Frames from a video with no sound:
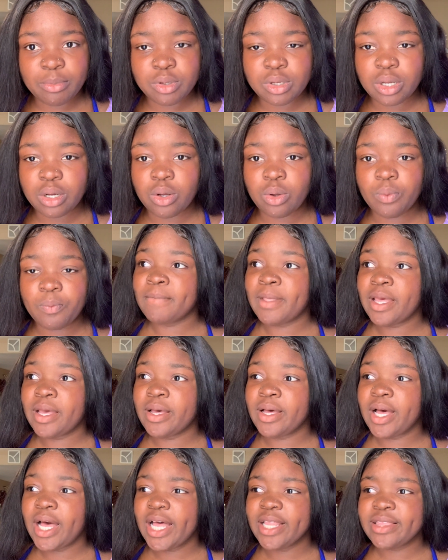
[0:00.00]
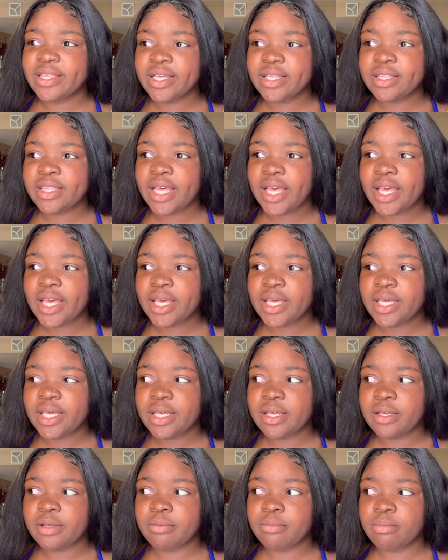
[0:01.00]
you know, I think
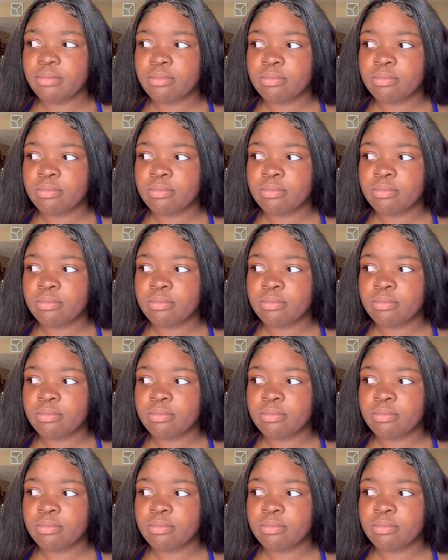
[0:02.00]
they